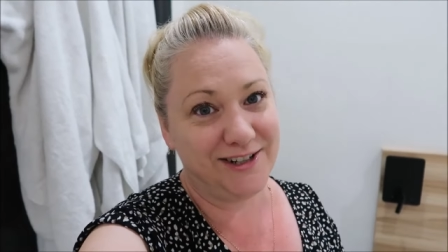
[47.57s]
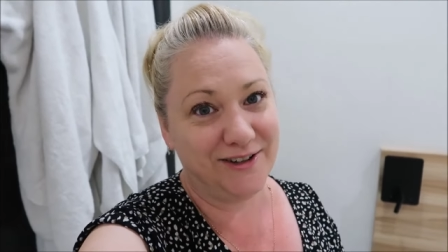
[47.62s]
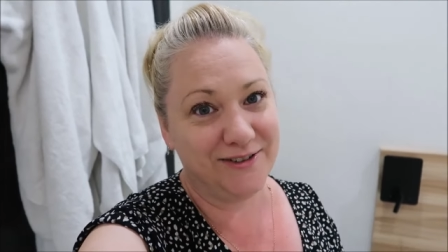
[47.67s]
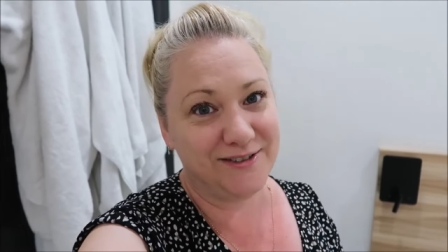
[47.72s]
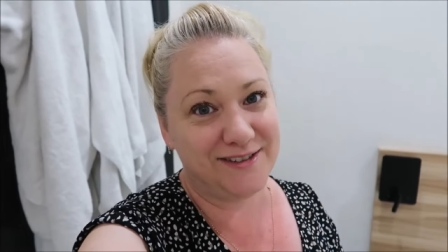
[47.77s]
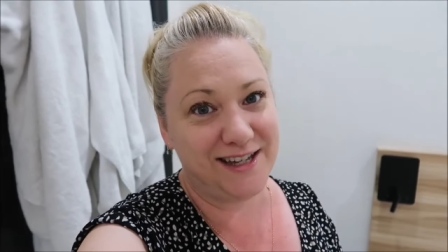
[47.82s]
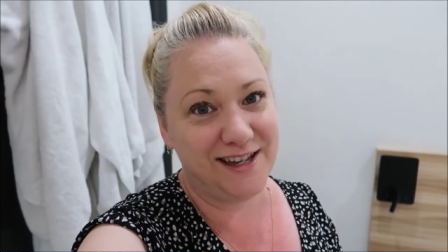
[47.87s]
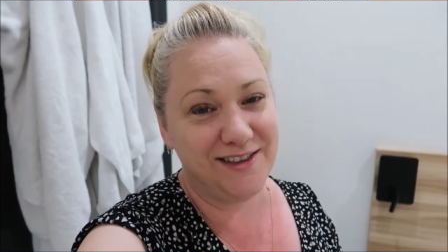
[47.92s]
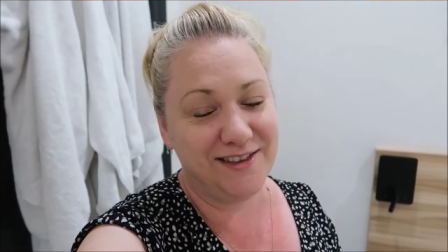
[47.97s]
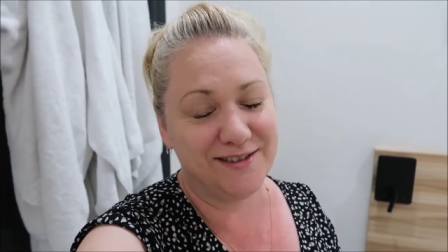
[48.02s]
I'll
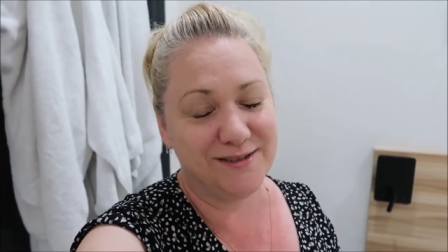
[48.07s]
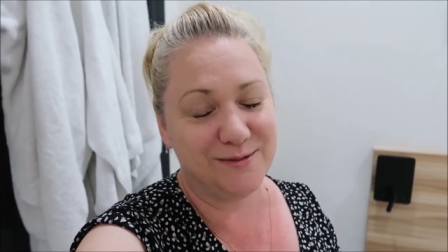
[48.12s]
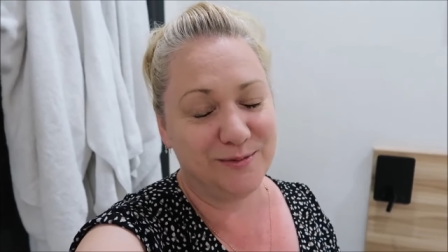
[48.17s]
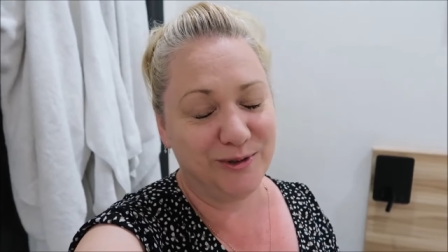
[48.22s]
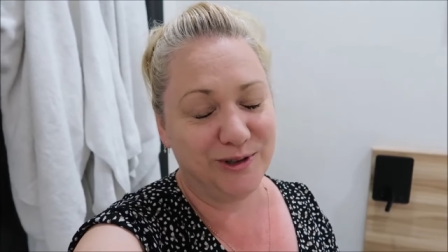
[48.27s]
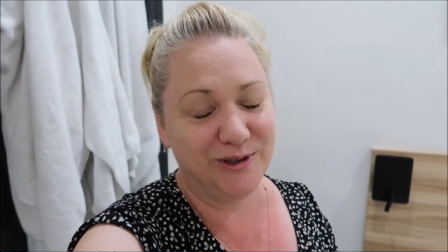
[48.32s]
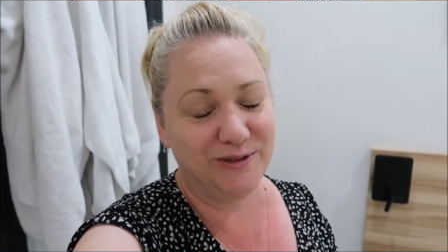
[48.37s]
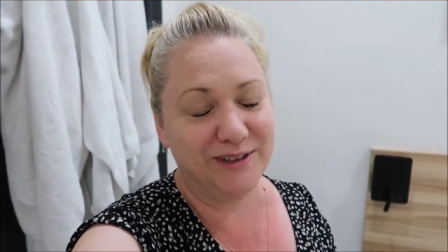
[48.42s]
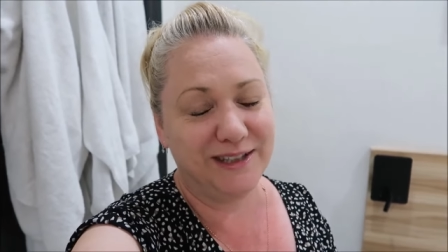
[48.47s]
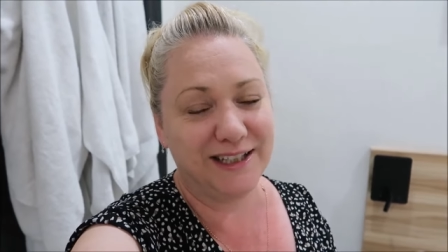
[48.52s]
say this
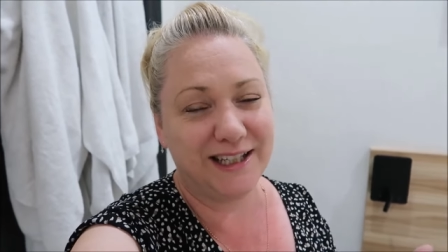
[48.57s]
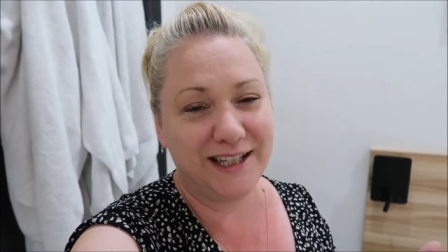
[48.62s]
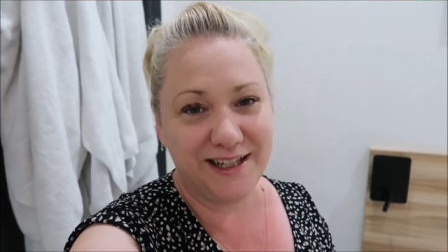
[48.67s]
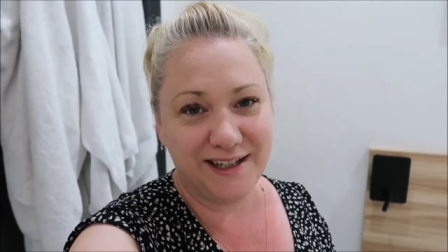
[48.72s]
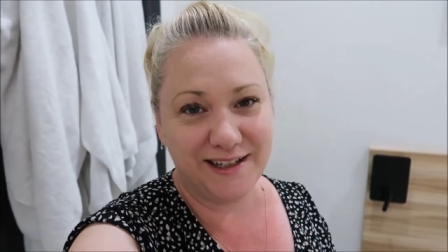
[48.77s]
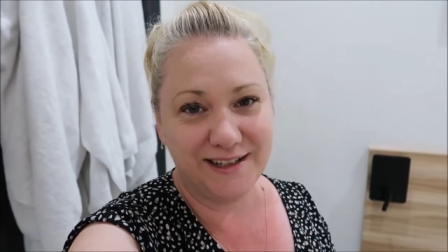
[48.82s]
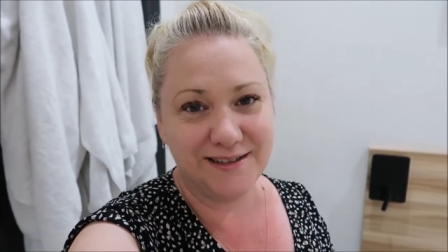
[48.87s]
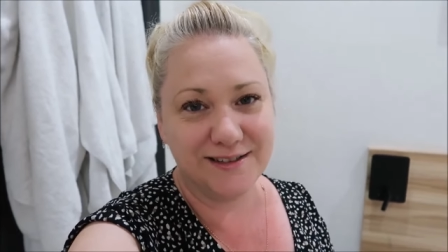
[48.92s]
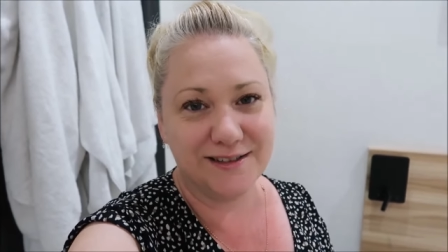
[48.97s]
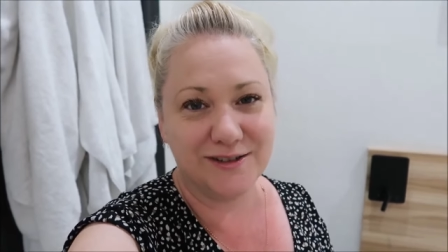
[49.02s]
morning with the
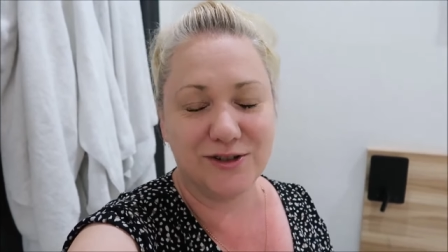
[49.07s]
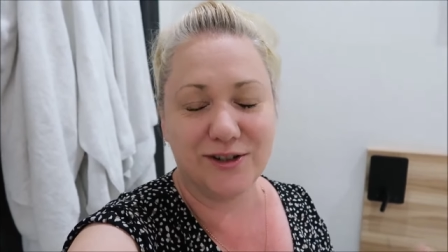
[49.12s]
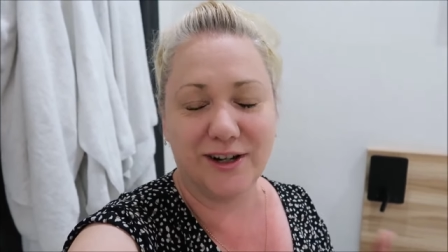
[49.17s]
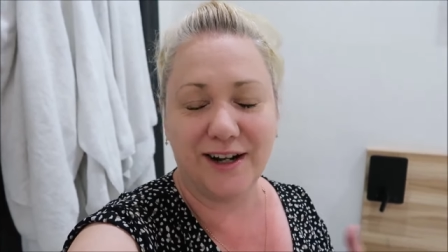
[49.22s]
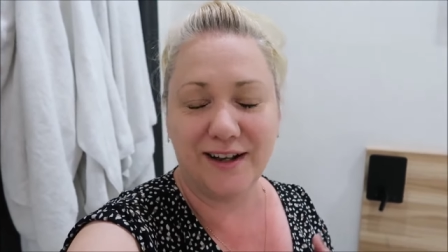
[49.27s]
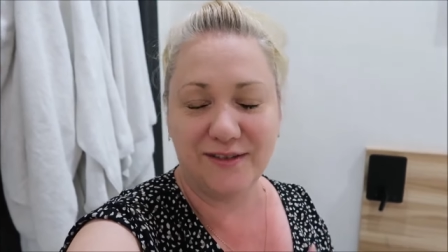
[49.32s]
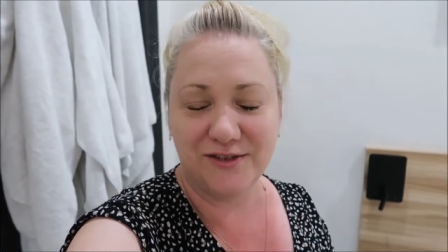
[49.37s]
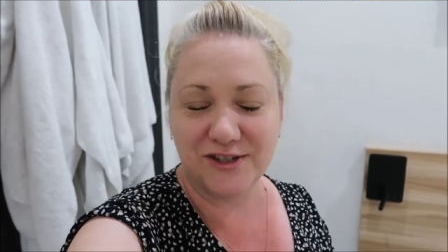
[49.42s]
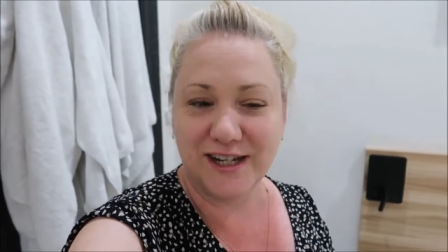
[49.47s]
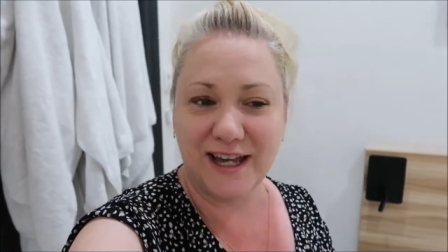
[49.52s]
kids and trying
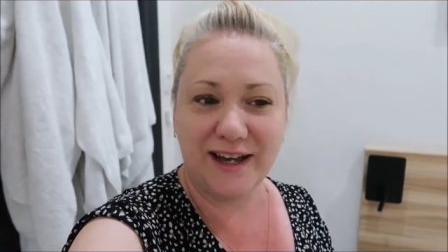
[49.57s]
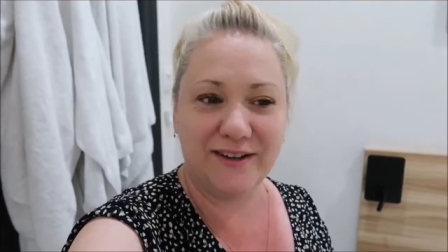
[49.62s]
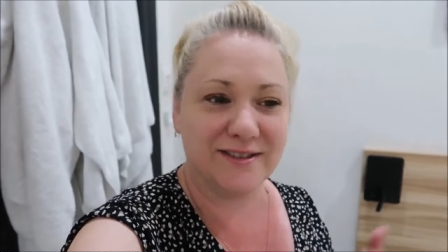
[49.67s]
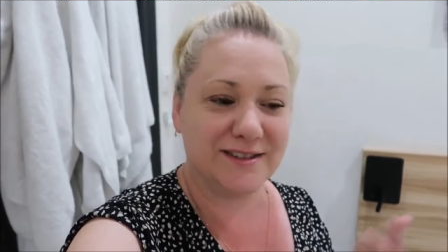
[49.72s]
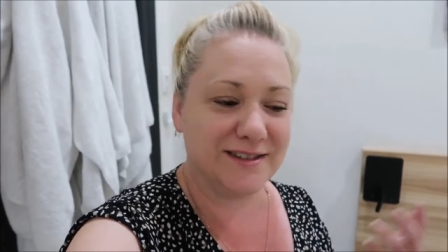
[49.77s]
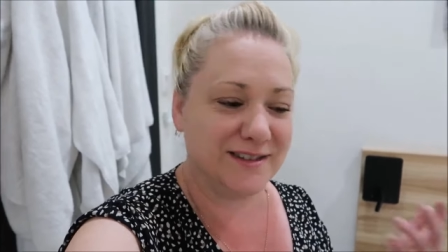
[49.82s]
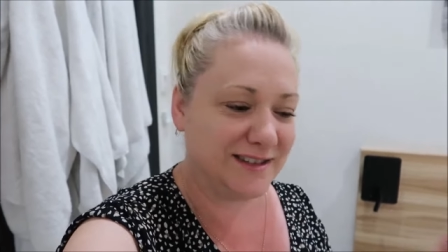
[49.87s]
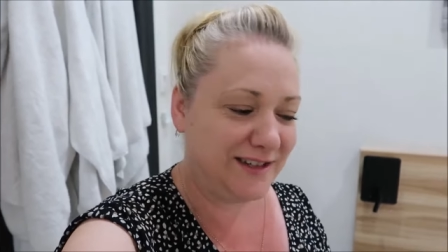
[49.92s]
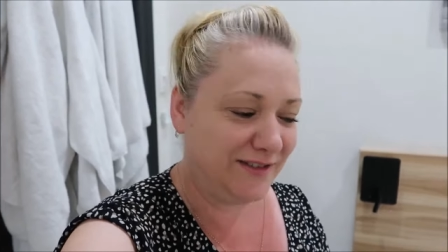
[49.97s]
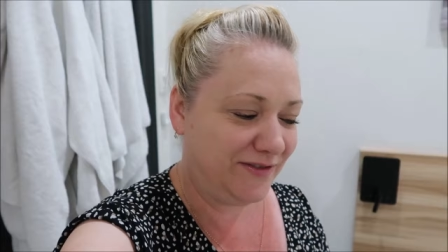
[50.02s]
to have showers
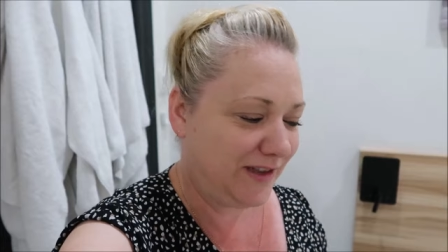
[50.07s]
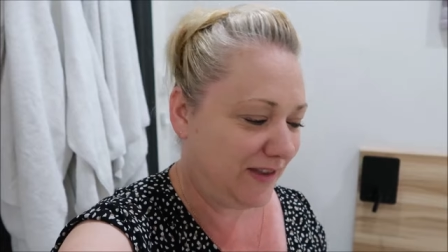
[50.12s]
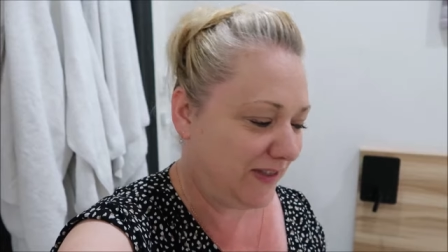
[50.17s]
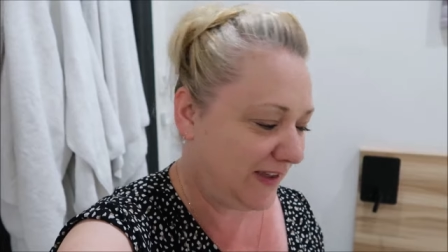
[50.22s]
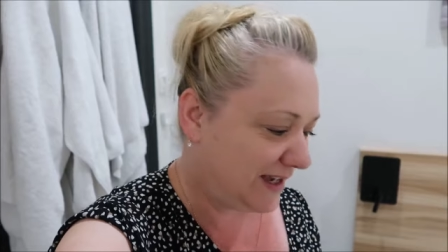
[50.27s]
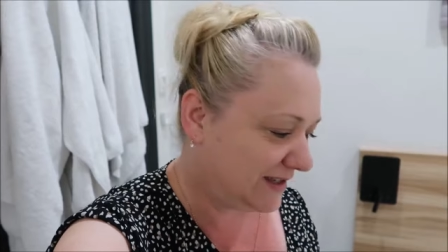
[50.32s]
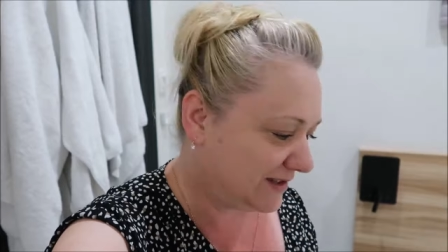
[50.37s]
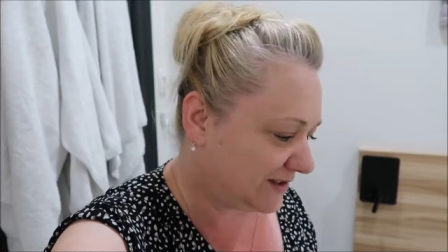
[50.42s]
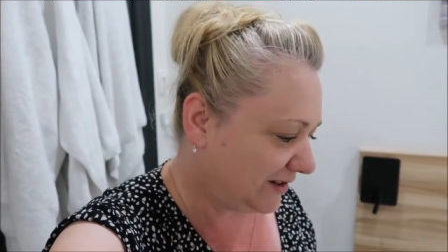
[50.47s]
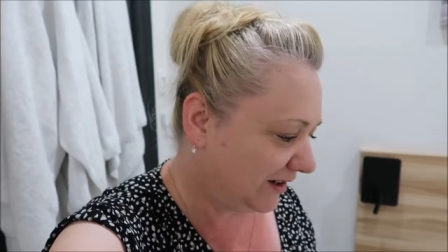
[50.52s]
and stuff like that.